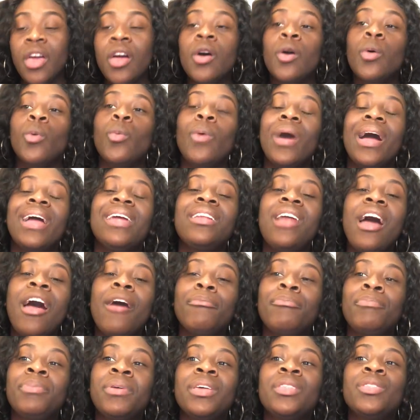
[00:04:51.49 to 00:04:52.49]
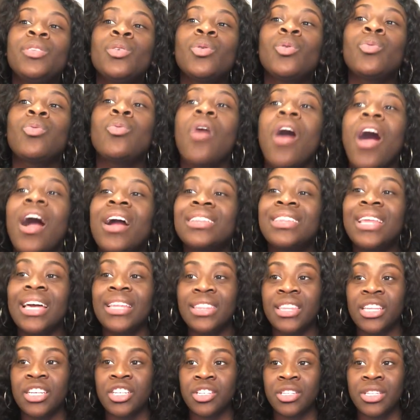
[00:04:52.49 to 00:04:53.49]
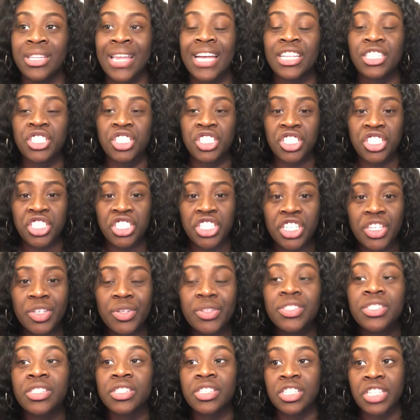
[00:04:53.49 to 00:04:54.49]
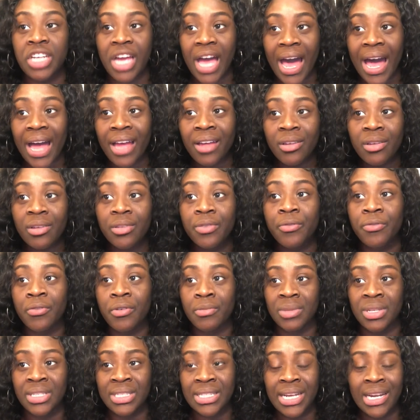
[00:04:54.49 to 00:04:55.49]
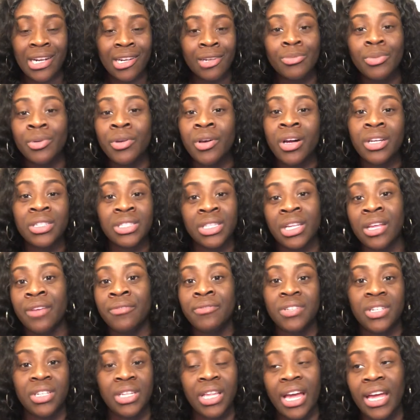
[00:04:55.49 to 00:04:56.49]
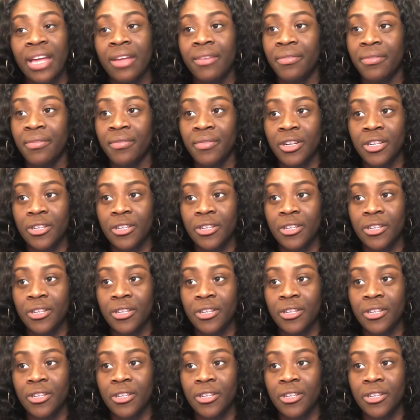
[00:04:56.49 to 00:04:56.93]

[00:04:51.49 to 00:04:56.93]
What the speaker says: Why not be the rock that shields a child from a terrible, unloved life?